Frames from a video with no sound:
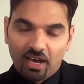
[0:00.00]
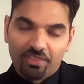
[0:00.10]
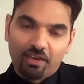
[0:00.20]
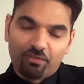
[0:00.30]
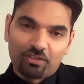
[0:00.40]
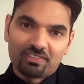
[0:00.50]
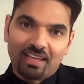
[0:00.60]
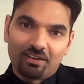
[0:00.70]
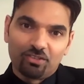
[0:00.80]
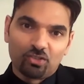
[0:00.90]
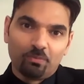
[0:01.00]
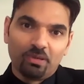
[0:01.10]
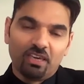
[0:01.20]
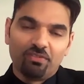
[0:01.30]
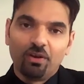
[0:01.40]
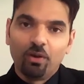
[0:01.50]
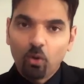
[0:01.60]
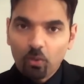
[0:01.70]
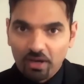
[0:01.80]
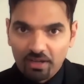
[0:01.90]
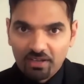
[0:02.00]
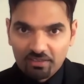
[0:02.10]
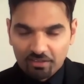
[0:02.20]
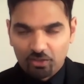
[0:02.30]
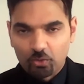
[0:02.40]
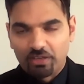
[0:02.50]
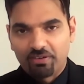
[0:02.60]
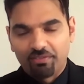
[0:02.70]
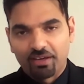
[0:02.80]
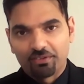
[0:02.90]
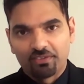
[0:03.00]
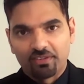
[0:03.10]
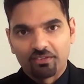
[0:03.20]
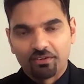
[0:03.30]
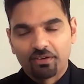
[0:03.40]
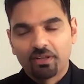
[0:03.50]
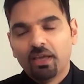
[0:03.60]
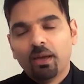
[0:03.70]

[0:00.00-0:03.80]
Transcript: and therefore salary should be even lower than the 25,600.